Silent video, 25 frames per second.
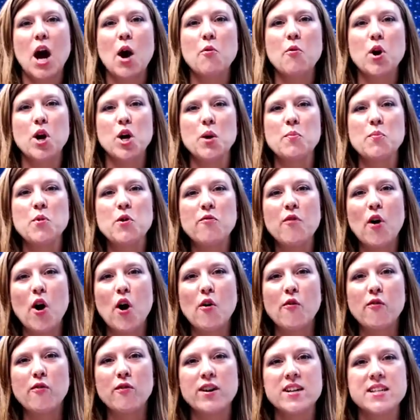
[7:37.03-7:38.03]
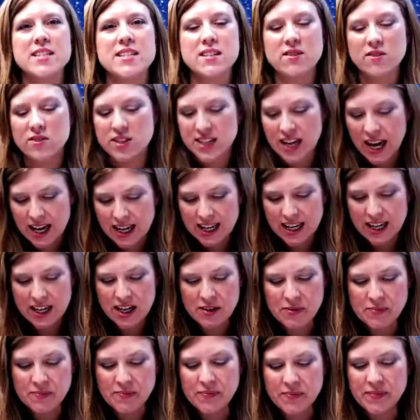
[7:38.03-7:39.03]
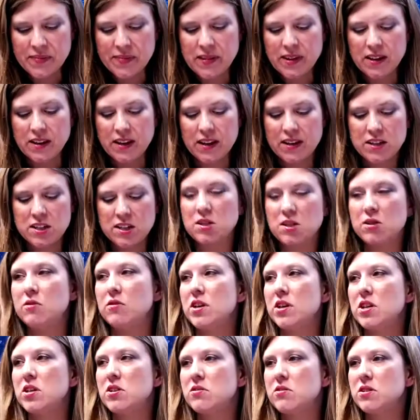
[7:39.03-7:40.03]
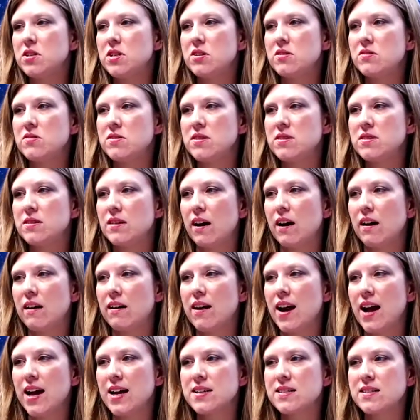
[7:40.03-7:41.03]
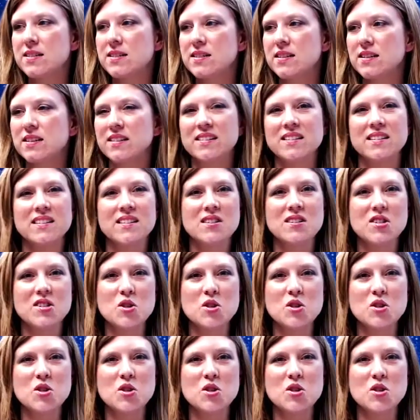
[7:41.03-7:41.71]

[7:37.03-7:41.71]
Now we're going to move over to Ducky to introduce our next